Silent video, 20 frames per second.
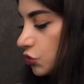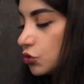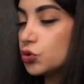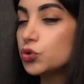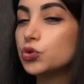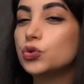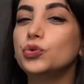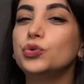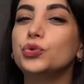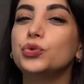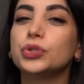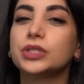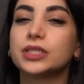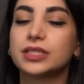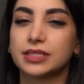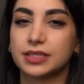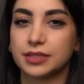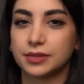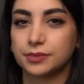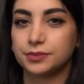
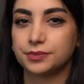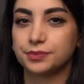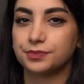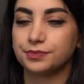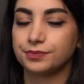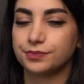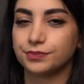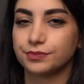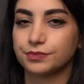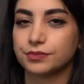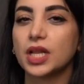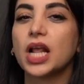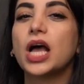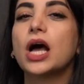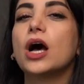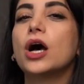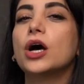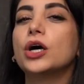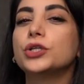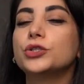Toot.
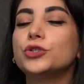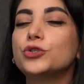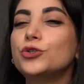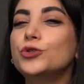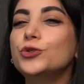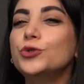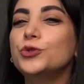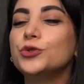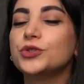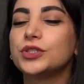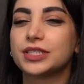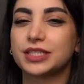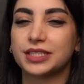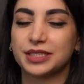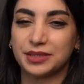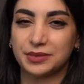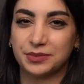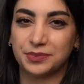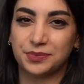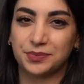Toot.
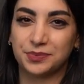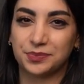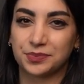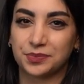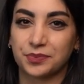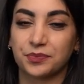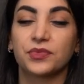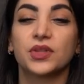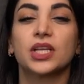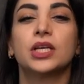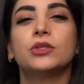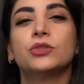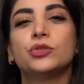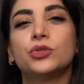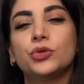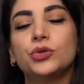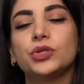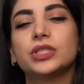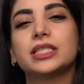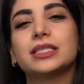
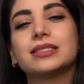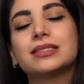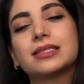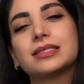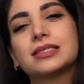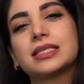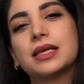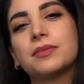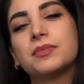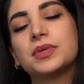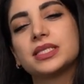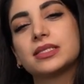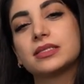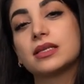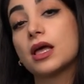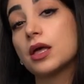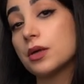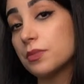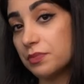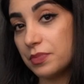Toot is the same as
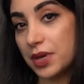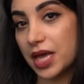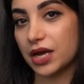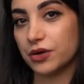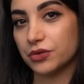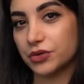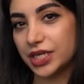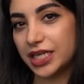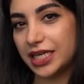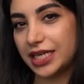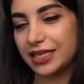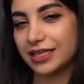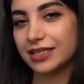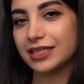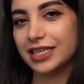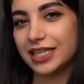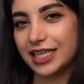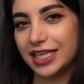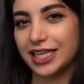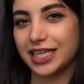berry
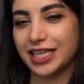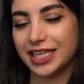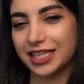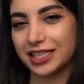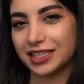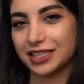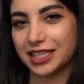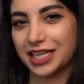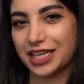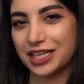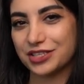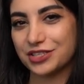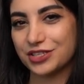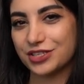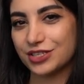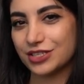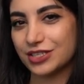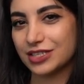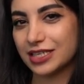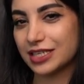in
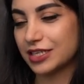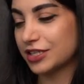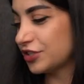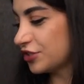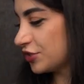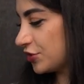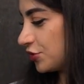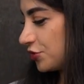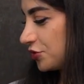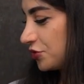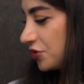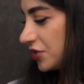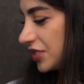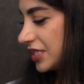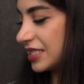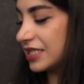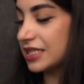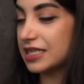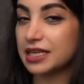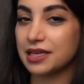English. Toot,
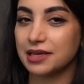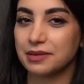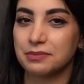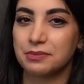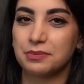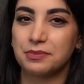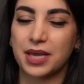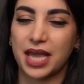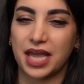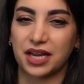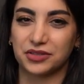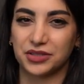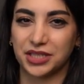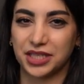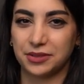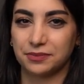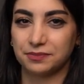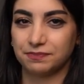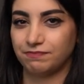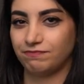
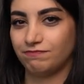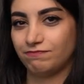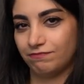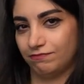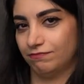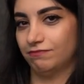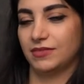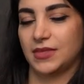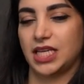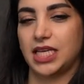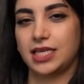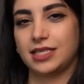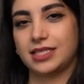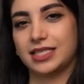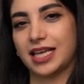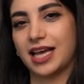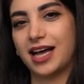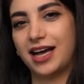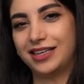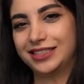berry.
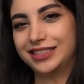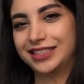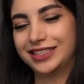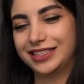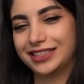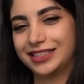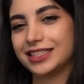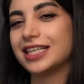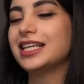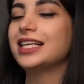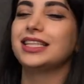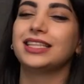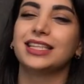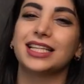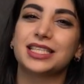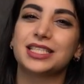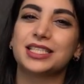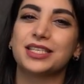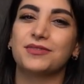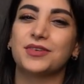Easy, huh?
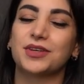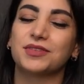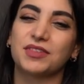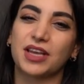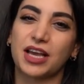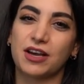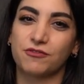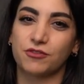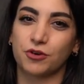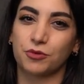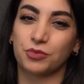Let's see what we have for